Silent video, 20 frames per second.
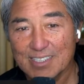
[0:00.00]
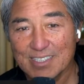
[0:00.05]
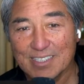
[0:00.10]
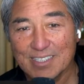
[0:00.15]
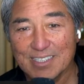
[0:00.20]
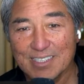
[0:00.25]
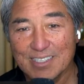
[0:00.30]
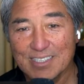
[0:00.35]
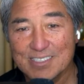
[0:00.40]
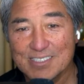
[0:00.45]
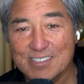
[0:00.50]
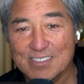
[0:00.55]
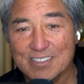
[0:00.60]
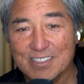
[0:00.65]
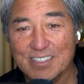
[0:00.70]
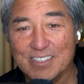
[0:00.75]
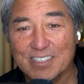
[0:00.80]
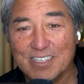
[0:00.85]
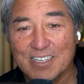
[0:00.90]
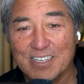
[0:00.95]
Let's
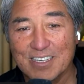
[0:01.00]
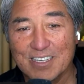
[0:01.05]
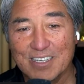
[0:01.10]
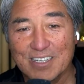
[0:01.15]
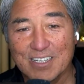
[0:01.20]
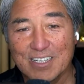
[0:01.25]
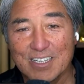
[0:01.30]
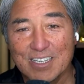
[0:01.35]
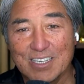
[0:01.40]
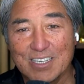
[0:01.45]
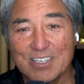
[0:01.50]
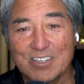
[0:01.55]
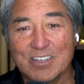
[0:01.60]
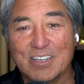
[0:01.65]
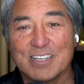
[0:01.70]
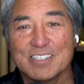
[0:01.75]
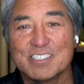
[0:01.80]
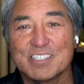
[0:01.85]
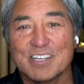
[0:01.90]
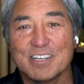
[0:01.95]
see.
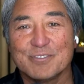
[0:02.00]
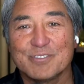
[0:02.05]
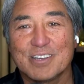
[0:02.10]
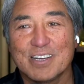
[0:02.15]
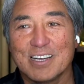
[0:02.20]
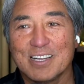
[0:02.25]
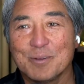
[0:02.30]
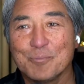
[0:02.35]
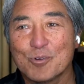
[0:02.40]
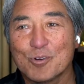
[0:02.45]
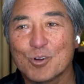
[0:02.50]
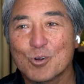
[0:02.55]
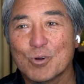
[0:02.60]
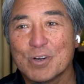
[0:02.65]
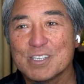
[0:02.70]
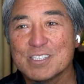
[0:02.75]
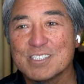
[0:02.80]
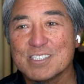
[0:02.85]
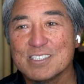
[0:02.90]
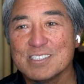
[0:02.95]
Okay, Jeff, you got any more
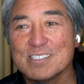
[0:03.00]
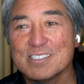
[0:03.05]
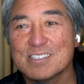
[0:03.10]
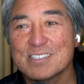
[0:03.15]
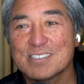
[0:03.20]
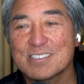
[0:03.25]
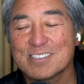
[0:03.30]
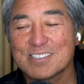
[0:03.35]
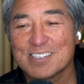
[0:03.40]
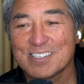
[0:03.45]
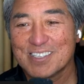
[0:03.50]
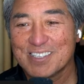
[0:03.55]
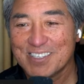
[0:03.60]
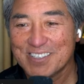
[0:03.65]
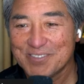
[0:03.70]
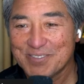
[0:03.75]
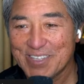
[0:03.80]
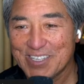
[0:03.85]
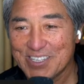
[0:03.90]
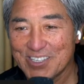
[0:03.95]
questions?
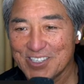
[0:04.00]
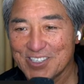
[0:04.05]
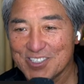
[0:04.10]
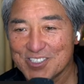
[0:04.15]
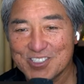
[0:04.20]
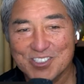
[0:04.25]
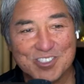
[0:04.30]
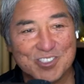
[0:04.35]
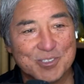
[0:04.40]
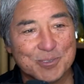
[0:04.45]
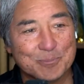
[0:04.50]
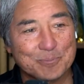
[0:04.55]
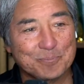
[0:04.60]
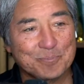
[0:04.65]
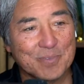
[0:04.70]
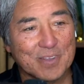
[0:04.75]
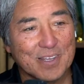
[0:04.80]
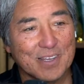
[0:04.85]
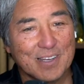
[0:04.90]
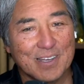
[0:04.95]
Because
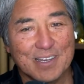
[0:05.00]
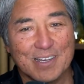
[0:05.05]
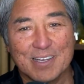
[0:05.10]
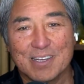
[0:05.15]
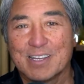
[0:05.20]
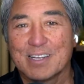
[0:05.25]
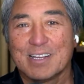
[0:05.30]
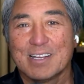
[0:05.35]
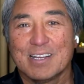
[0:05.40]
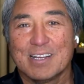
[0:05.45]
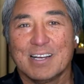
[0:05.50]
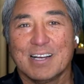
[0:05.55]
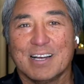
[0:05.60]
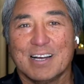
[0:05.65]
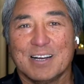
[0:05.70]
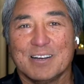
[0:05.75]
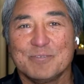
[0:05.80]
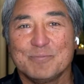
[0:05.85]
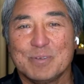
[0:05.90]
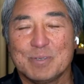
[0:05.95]

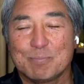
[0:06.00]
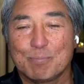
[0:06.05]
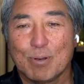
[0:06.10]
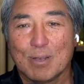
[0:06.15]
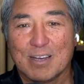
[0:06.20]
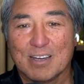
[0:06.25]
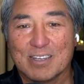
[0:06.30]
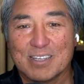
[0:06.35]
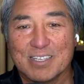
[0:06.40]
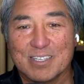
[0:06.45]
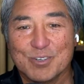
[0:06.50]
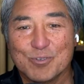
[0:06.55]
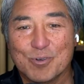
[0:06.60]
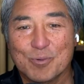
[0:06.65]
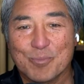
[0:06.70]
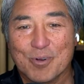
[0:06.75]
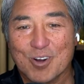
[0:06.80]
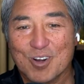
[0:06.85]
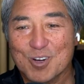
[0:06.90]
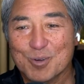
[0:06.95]
I've been plugging
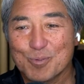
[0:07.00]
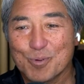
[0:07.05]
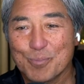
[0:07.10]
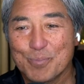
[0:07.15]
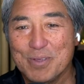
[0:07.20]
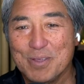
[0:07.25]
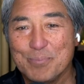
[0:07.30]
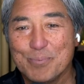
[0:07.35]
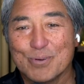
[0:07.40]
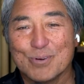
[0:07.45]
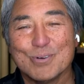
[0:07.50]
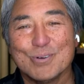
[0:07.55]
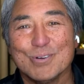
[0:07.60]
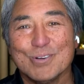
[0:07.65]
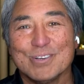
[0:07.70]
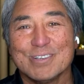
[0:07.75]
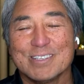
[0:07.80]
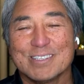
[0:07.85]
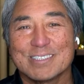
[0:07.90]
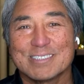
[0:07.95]
remarkable
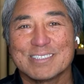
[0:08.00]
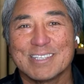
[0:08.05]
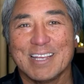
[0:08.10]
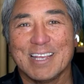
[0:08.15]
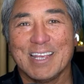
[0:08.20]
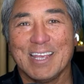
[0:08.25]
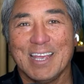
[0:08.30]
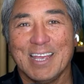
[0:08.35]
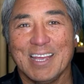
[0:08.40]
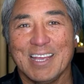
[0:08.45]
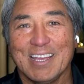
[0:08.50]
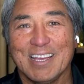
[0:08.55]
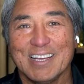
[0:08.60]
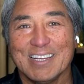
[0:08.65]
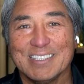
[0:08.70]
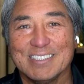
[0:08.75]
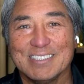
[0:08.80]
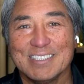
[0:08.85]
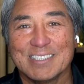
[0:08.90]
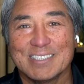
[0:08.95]
people.
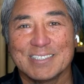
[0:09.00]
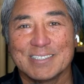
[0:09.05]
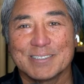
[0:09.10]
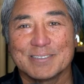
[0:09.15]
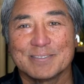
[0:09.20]
And